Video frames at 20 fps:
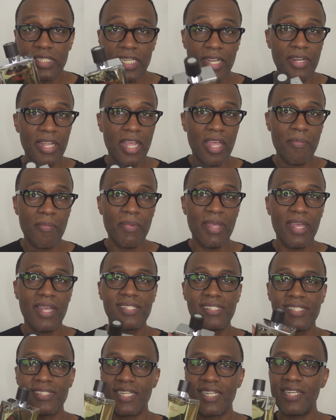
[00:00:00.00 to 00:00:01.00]
Terre
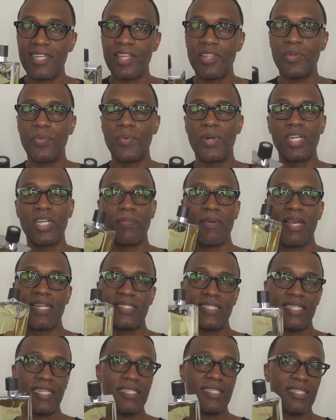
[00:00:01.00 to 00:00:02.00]
d'Hermes is another one of my
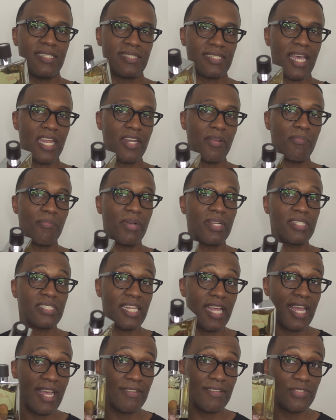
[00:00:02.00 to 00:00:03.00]
10 designer
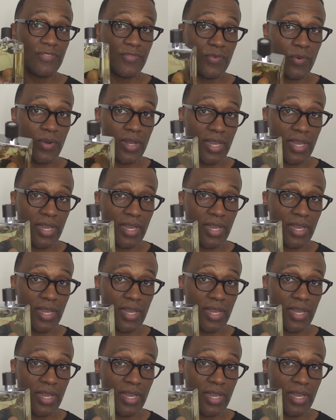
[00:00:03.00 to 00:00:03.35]
must-haves for